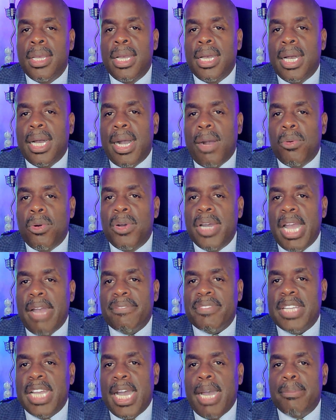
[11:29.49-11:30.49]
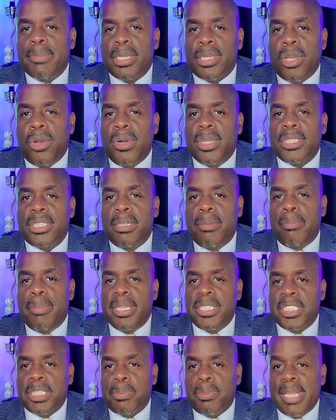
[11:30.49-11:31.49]
I won't have time to go into
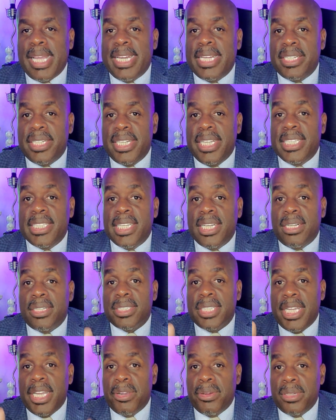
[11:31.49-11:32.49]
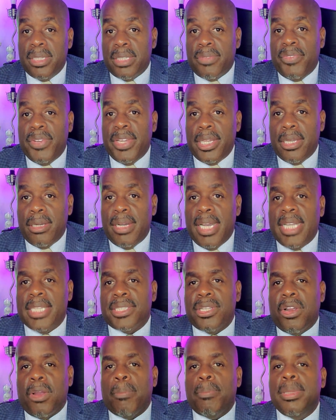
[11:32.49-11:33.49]
business planning details here in this video, as
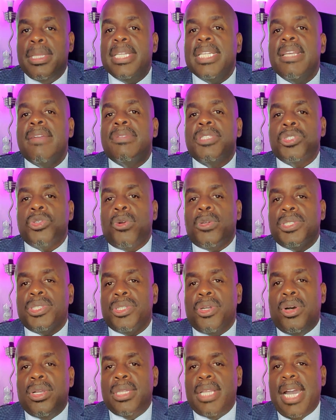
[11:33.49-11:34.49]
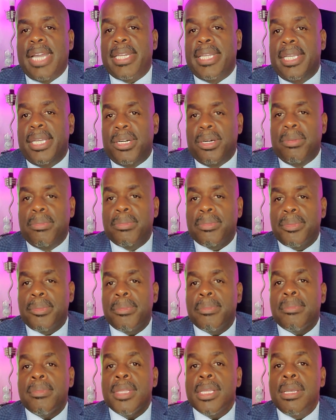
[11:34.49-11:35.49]
there are plenty of sources online to help.
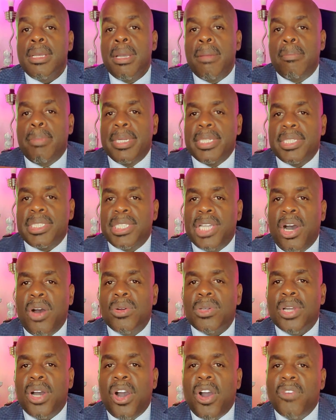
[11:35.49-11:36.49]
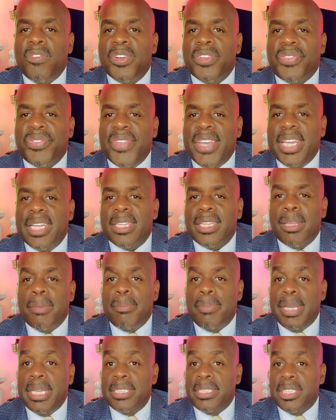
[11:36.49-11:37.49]
But don't overthink the
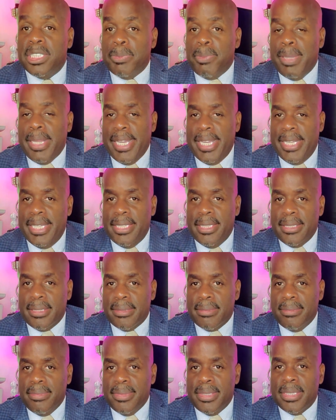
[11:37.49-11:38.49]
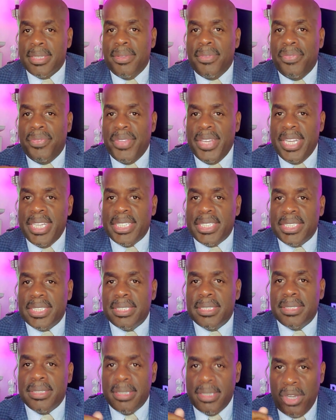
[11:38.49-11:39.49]
business plan. This
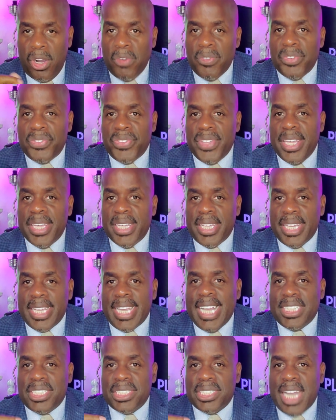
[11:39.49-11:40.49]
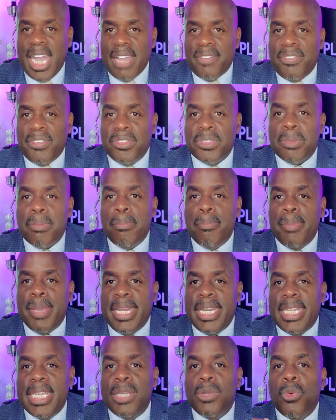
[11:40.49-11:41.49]
overthinking has stifled
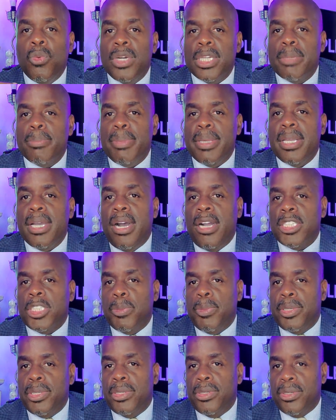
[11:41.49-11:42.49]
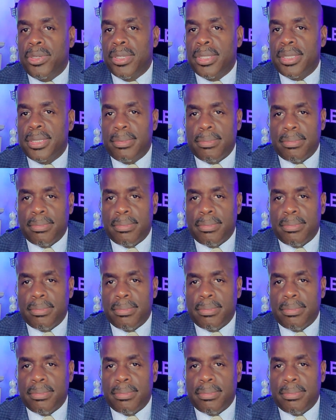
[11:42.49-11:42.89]
many would-be entrepreneurs.